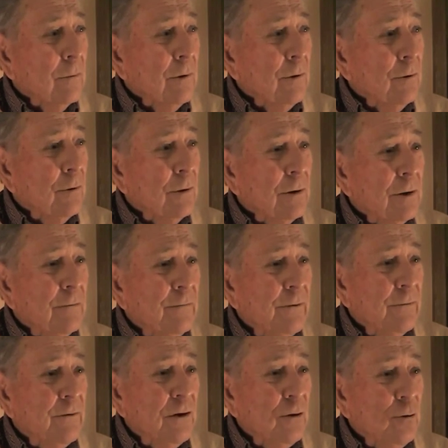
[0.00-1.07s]
joined the
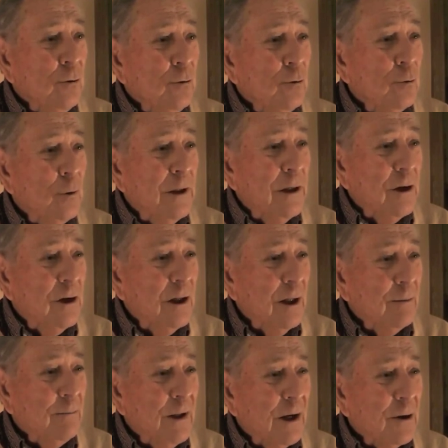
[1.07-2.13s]
5220
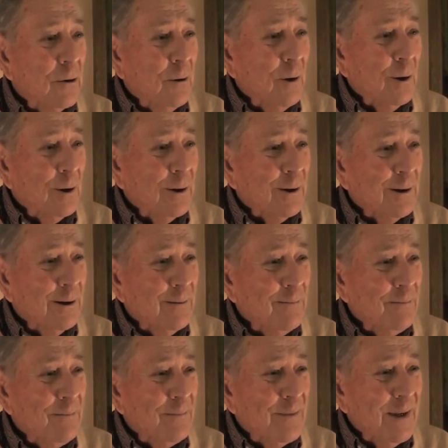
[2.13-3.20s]
Club, they called it,
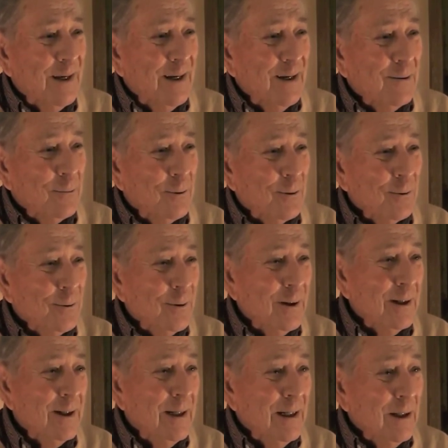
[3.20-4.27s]

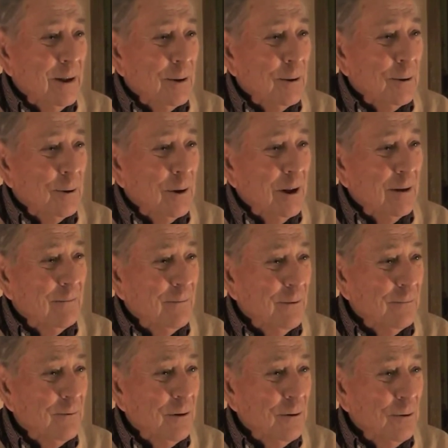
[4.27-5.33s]
where you could get
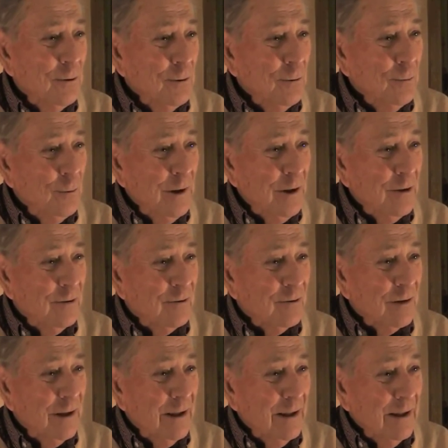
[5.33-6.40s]
52
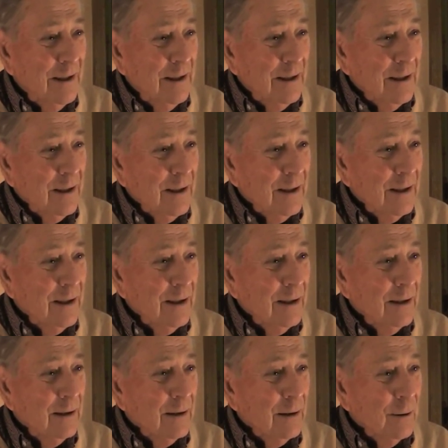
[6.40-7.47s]
weeks
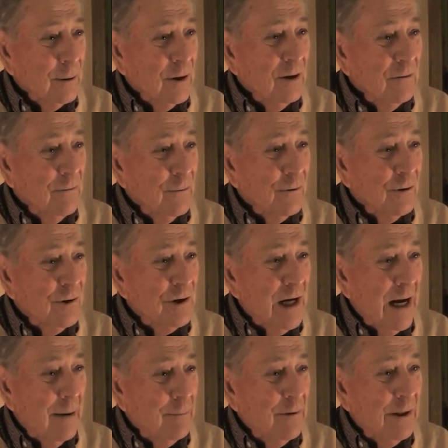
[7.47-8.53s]
looking for a
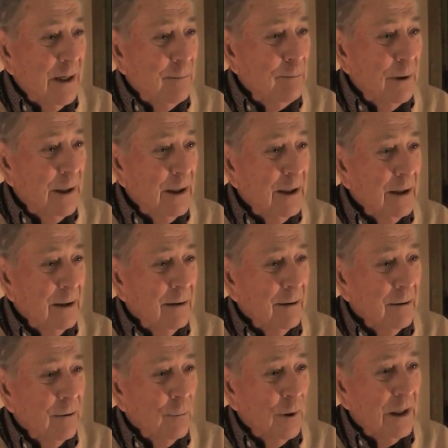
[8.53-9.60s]
job, and they pay you,
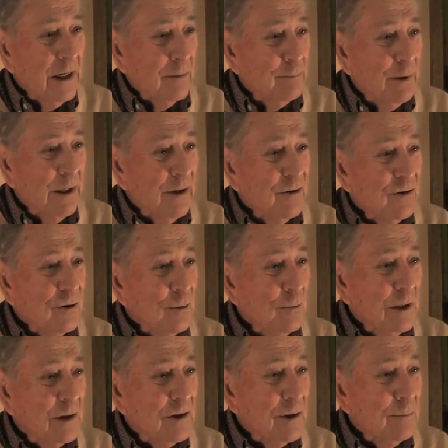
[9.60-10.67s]
we got paid so
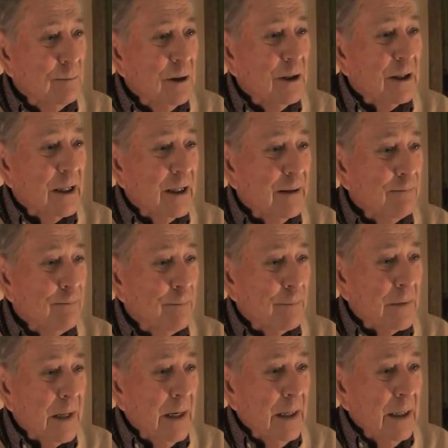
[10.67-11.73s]
much a month
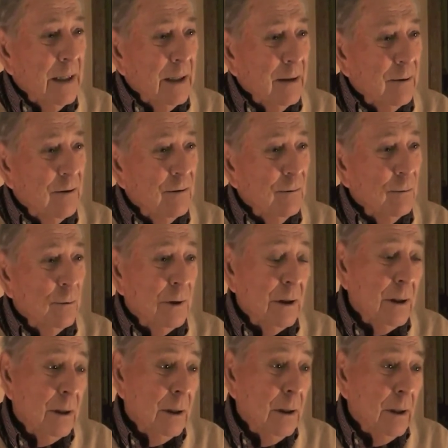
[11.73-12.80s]
until
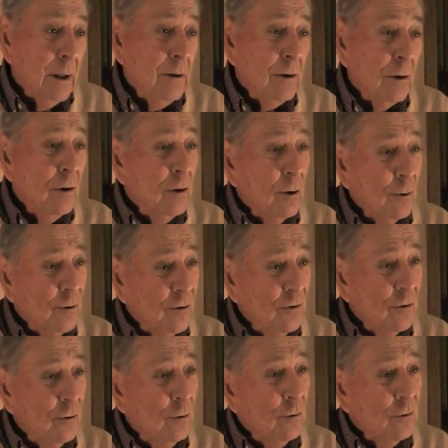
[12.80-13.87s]
we, and you could go to
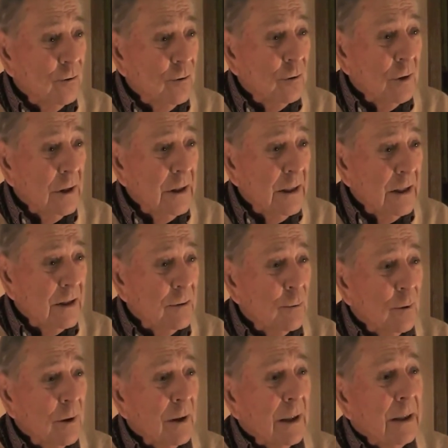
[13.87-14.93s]
school, so that's
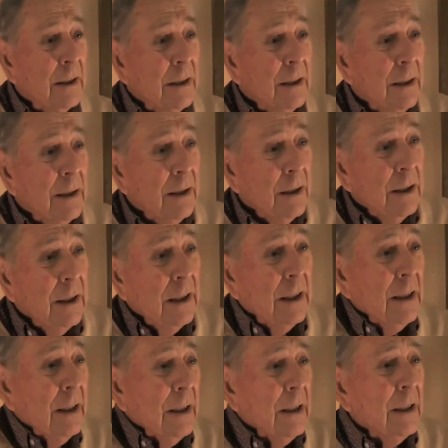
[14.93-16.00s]
where I... And what, so you
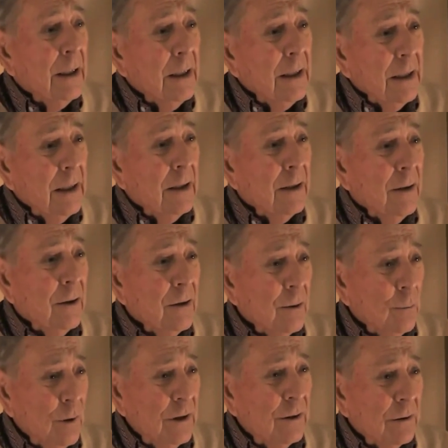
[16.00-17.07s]
decided to go to school? I
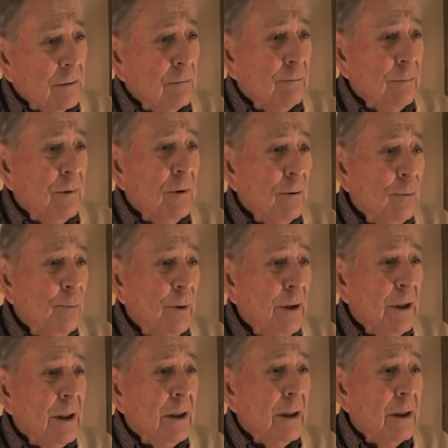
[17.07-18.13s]
went to UB,
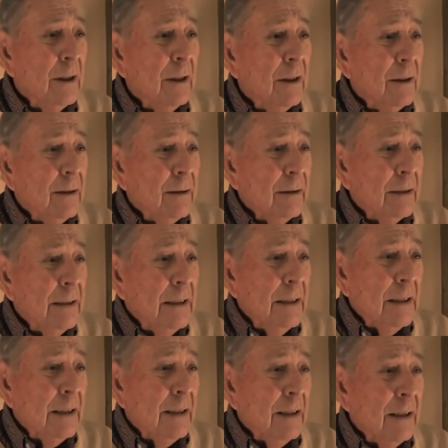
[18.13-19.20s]
yeah.
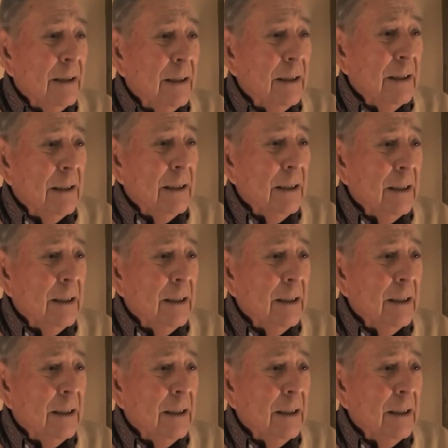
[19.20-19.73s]
And for what?